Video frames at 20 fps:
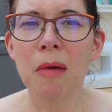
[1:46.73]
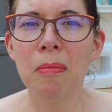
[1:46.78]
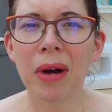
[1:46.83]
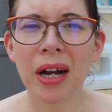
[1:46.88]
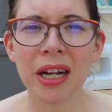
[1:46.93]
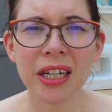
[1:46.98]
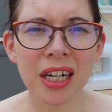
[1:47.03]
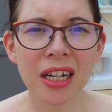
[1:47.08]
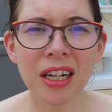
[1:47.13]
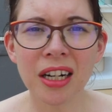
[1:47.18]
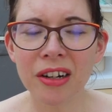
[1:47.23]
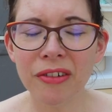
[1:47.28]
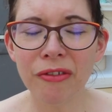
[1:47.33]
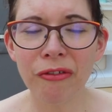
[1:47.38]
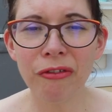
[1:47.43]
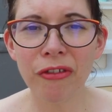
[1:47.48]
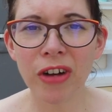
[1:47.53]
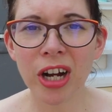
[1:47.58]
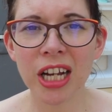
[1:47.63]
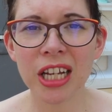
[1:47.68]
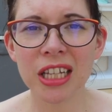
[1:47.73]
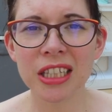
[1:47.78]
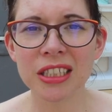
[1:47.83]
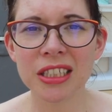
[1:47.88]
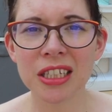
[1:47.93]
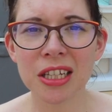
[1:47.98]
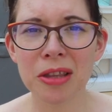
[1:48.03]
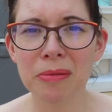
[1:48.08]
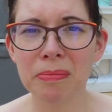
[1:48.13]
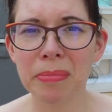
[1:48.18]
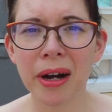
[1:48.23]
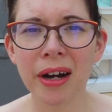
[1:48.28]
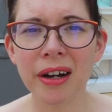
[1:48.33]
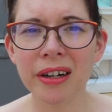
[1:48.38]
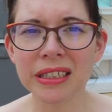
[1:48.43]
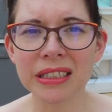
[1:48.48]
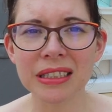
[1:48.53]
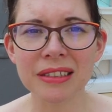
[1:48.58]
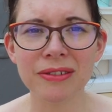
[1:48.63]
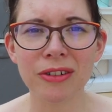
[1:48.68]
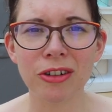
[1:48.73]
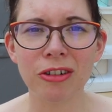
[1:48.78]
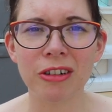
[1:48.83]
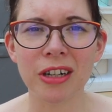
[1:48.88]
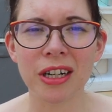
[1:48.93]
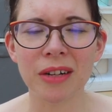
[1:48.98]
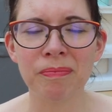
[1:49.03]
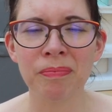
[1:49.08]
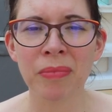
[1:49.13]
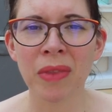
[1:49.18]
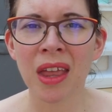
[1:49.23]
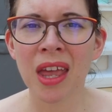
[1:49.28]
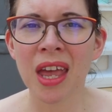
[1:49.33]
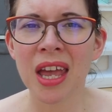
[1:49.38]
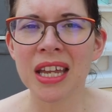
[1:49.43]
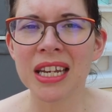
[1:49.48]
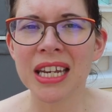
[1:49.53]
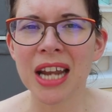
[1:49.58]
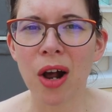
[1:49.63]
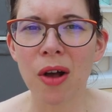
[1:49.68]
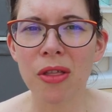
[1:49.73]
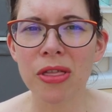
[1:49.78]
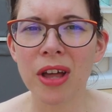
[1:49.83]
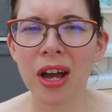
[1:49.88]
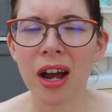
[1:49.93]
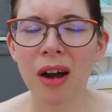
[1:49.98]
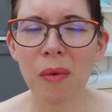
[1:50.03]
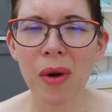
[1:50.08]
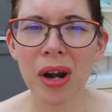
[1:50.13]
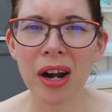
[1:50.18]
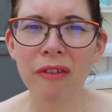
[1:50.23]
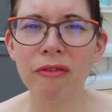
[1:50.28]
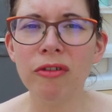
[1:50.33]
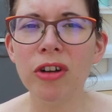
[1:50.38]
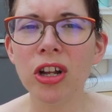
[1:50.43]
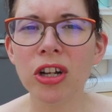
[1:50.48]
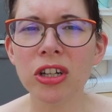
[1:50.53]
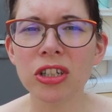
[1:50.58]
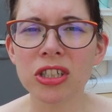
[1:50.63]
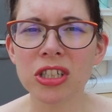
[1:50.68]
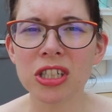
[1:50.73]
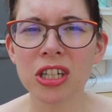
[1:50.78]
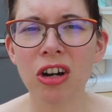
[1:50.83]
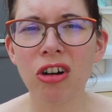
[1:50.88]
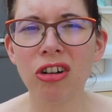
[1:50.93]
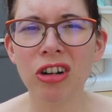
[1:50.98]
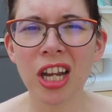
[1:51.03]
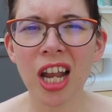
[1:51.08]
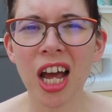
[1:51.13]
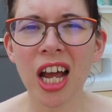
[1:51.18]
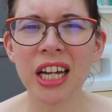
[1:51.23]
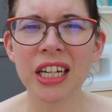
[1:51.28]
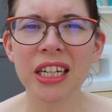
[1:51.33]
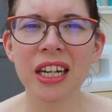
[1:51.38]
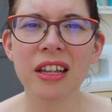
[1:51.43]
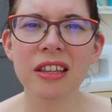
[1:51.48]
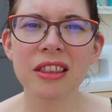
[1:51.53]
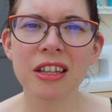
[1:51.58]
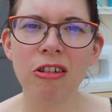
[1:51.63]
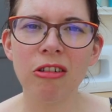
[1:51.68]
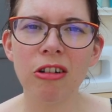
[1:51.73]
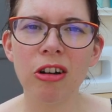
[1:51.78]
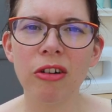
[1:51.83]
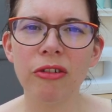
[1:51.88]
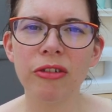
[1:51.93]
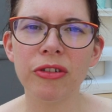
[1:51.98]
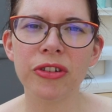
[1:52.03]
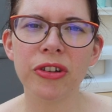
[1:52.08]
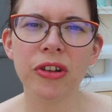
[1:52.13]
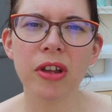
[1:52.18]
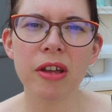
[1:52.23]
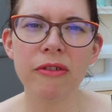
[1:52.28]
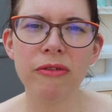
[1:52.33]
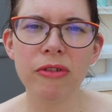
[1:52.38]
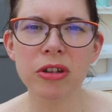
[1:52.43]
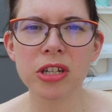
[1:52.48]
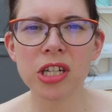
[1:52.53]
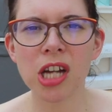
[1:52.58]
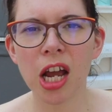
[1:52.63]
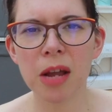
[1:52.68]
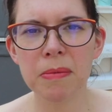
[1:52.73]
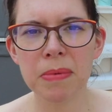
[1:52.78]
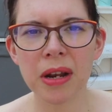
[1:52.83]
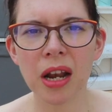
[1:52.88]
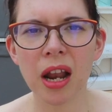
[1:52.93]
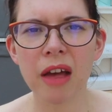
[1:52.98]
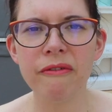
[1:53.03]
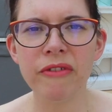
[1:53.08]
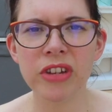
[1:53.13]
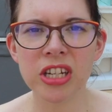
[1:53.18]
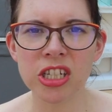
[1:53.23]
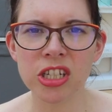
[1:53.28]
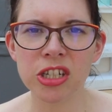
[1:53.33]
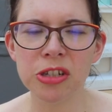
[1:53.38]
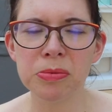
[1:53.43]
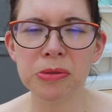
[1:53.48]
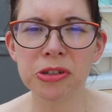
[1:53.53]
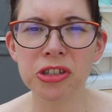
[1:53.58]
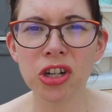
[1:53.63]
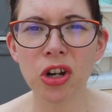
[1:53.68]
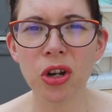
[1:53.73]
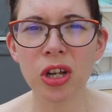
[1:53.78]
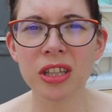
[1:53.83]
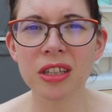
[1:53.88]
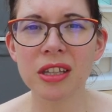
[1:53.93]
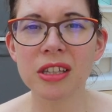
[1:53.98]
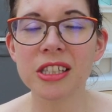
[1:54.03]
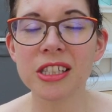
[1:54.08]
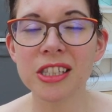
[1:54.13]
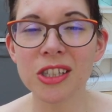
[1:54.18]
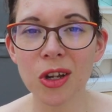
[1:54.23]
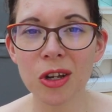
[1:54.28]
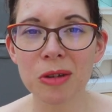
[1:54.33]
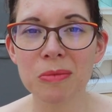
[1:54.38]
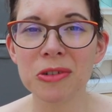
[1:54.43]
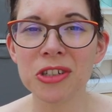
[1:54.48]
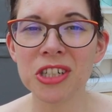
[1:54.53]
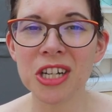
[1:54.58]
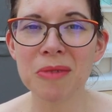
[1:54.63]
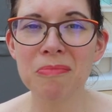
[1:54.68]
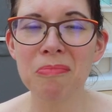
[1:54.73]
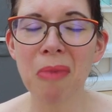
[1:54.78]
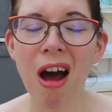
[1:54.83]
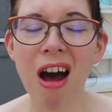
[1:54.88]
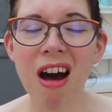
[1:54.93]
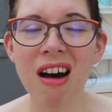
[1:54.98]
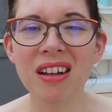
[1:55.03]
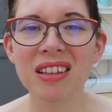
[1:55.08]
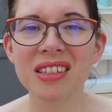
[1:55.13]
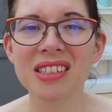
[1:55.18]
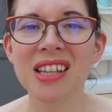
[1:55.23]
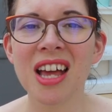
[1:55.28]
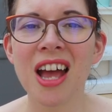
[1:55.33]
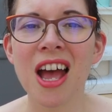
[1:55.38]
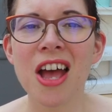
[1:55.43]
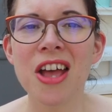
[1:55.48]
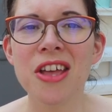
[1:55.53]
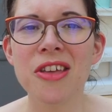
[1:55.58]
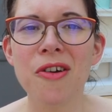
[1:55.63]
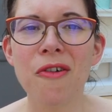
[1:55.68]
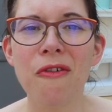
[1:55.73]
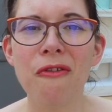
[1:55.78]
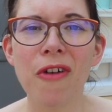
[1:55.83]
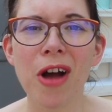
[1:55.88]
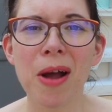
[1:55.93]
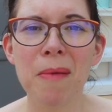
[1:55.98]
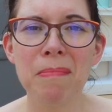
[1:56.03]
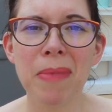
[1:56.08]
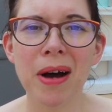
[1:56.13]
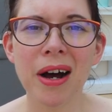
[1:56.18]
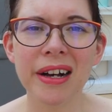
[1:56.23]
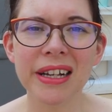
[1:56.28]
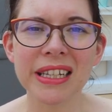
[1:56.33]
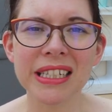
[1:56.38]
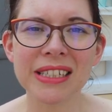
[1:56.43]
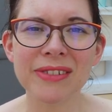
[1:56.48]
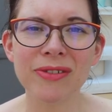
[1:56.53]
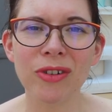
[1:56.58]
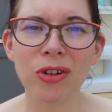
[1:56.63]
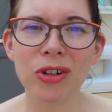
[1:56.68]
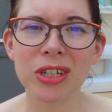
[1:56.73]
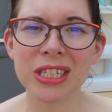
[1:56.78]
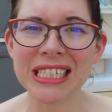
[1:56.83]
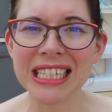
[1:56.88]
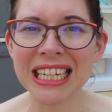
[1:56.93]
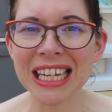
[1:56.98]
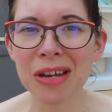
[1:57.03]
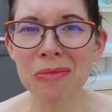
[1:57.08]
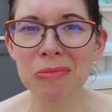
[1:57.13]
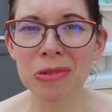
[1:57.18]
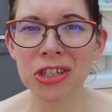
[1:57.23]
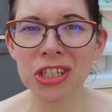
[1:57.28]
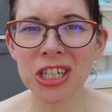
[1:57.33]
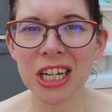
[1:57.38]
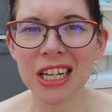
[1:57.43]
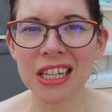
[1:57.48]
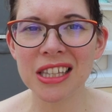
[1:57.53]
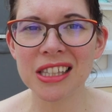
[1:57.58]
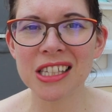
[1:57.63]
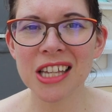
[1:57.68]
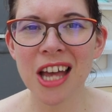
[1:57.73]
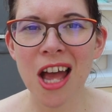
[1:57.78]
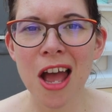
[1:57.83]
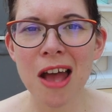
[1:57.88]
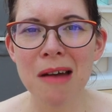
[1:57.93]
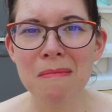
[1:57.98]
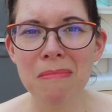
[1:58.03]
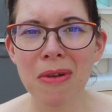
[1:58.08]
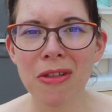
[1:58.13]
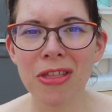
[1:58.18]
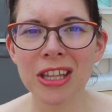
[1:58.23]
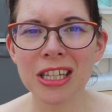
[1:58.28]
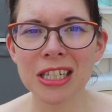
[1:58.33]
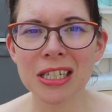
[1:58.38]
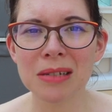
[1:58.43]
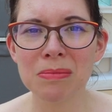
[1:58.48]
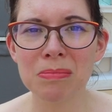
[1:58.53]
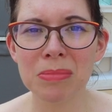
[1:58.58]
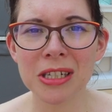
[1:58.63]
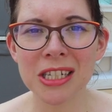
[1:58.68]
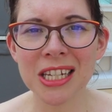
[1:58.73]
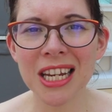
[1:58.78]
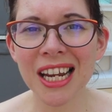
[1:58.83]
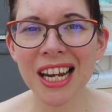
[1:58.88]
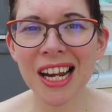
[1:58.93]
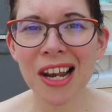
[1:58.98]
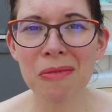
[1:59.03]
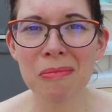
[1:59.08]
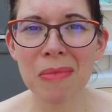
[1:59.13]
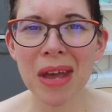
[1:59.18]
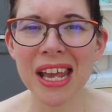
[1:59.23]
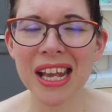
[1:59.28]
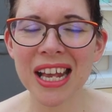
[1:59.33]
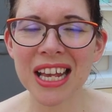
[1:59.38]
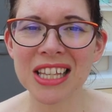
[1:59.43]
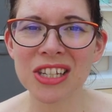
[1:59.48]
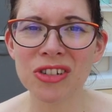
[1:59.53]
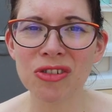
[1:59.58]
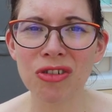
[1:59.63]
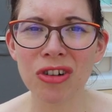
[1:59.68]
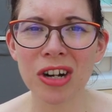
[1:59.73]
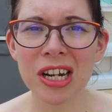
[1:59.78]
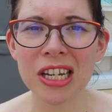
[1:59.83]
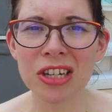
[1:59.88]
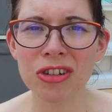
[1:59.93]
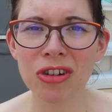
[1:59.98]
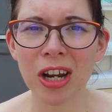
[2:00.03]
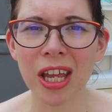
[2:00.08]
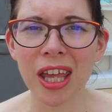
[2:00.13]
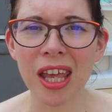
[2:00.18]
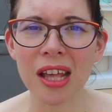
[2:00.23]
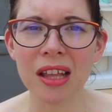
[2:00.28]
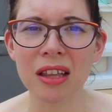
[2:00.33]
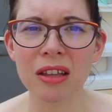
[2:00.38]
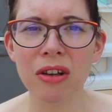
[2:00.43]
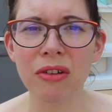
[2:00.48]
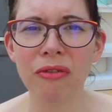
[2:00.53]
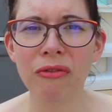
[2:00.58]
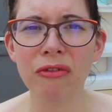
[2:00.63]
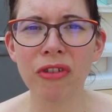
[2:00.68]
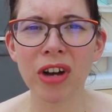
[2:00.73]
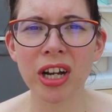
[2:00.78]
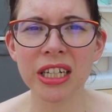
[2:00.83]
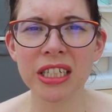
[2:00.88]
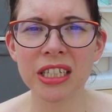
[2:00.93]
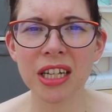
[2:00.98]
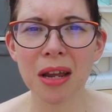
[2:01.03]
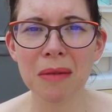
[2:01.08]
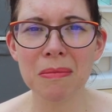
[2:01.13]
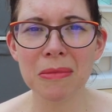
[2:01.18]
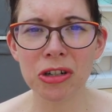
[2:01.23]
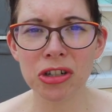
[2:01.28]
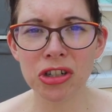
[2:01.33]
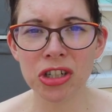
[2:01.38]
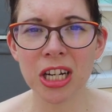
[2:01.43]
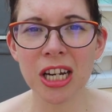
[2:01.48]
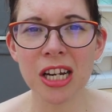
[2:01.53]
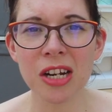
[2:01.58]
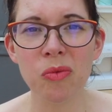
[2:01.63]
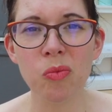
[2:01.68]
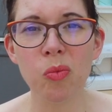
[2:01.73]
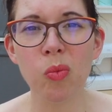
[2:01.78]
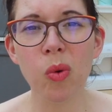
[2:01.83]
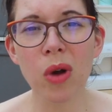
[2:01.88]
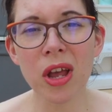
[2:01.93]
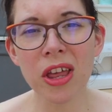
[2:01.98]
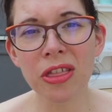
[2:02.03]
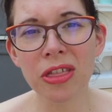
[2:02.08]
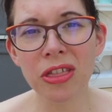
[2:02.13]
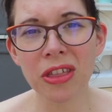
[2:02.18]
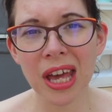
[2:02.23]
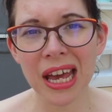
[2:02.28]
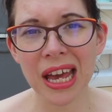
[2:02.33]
but I can't find the parts for it now, the, when I've looked online, there are lots, if you type in like vintage sewing, sewing machine parts, you'll find parts for Singer machines, but this particular make is really tricky. You can find a machine with